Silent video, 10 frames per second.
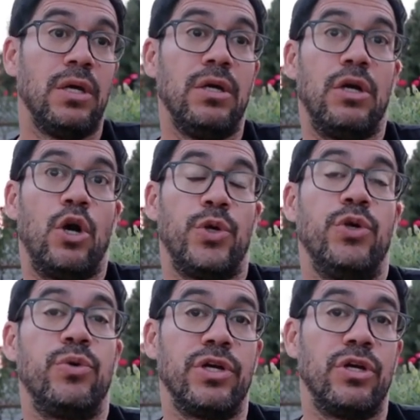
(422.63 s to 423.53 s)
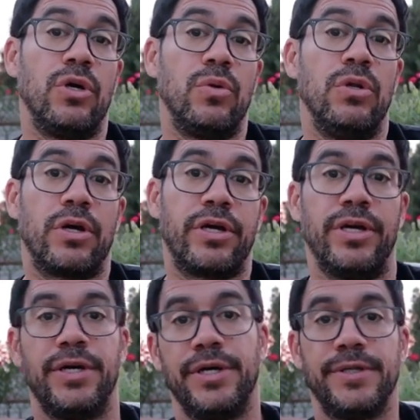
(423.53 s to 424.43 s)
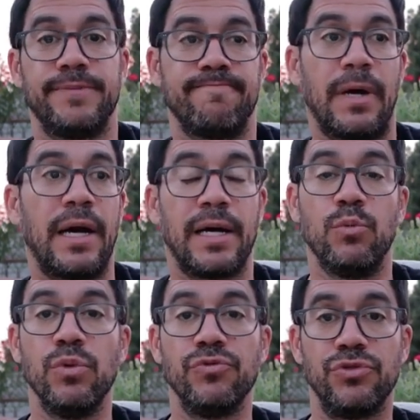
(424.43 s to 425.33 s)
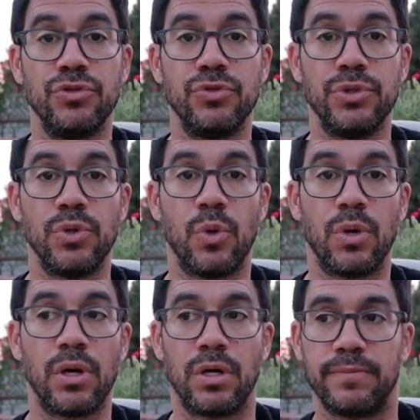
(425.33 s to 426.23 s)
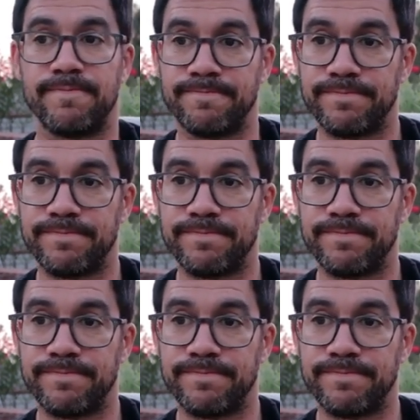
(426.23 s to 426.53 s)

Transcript: you can go, look, I will do your